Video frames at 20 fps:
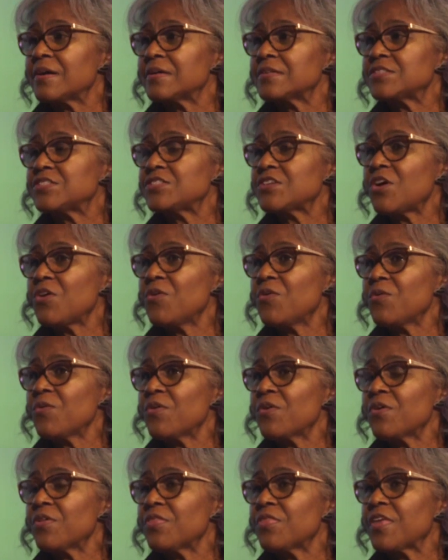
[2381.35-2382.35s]
So
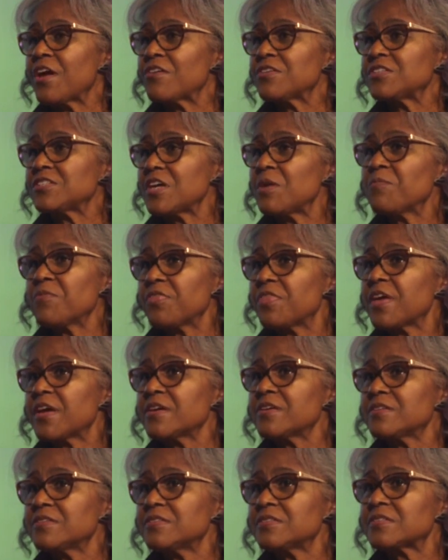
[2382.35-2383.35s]
there are some
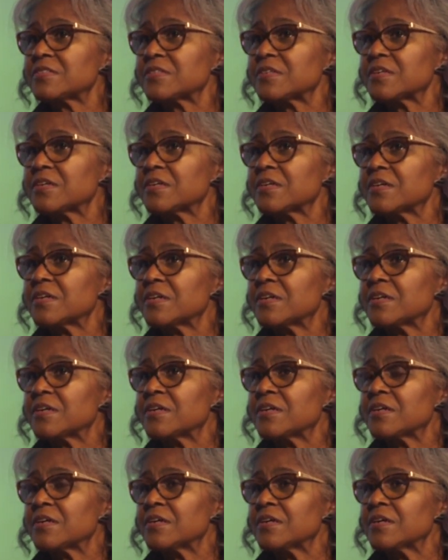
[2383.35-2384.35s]
things
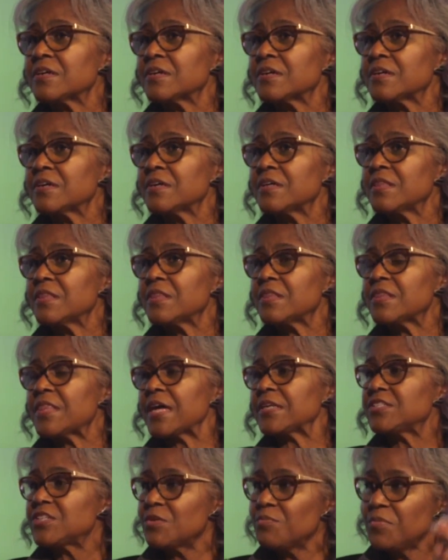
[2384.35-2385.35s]

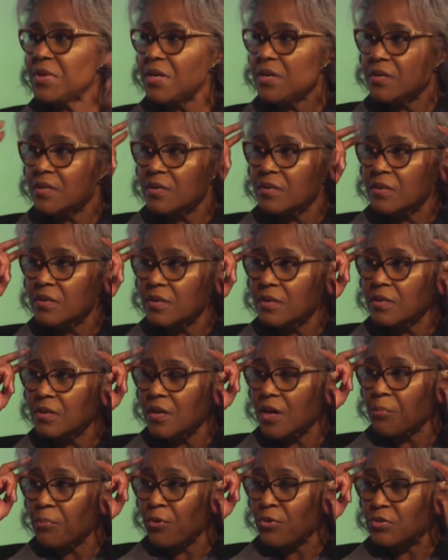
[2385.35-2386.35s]
that to meet
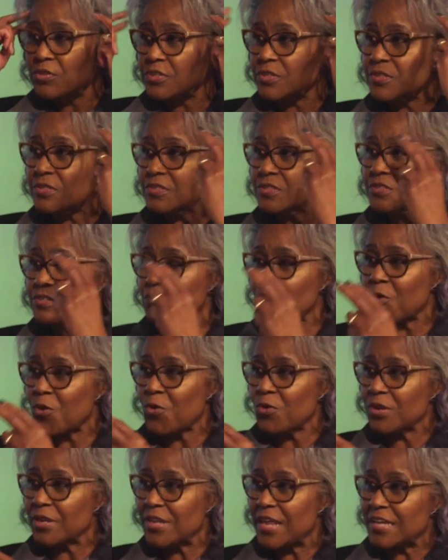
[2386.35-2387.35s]
a person's
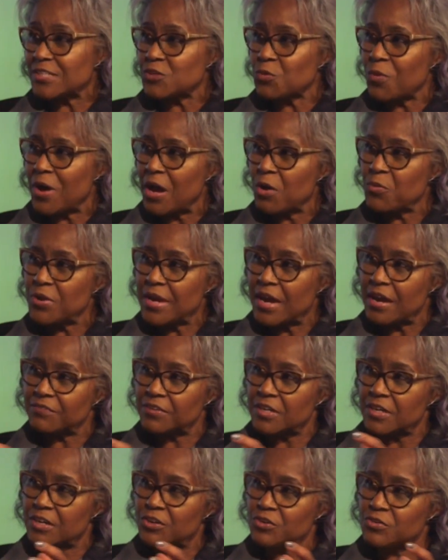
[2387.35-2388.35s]
goal, and that's why we have
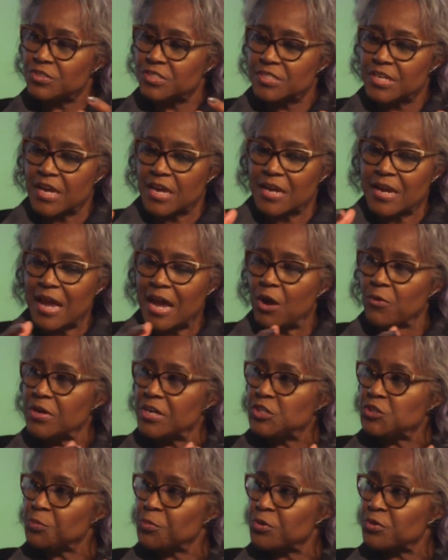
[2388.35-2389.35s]
to understand how
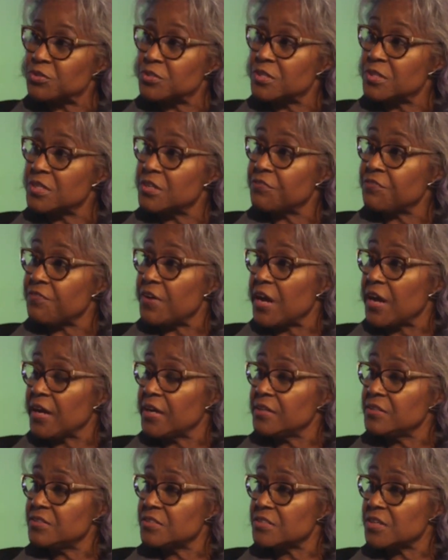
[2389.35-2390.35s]
each person
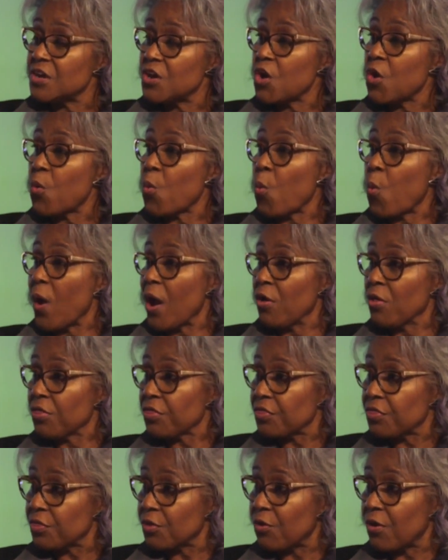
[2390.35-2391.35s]
defines
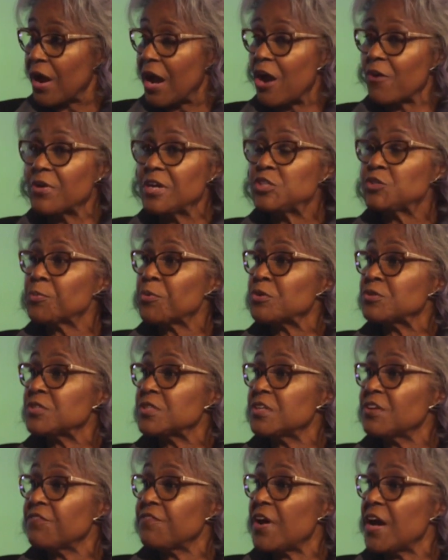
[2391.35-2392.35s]
wealth or how each
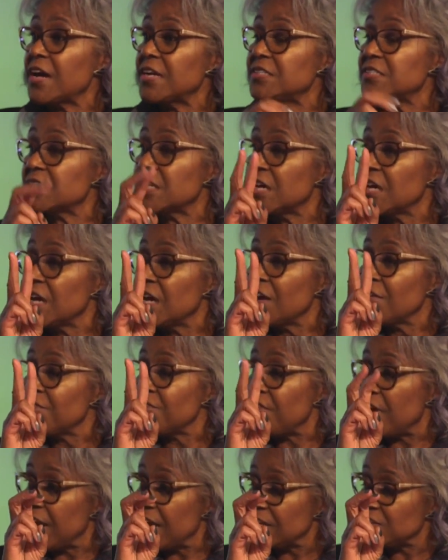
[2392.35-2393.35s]
person defines
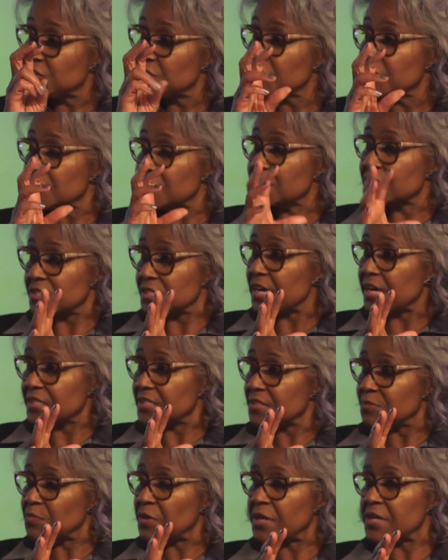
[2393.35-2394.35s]
financial
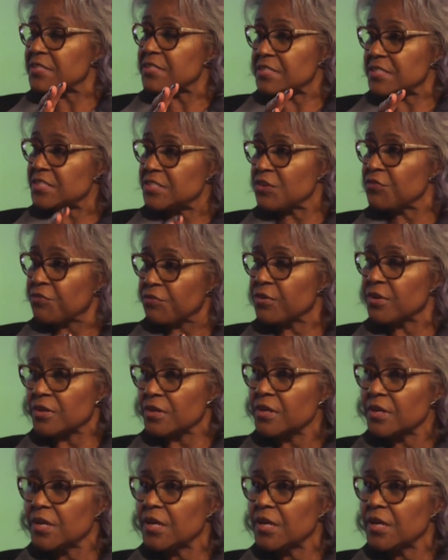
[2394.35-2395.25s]
success, because it's different.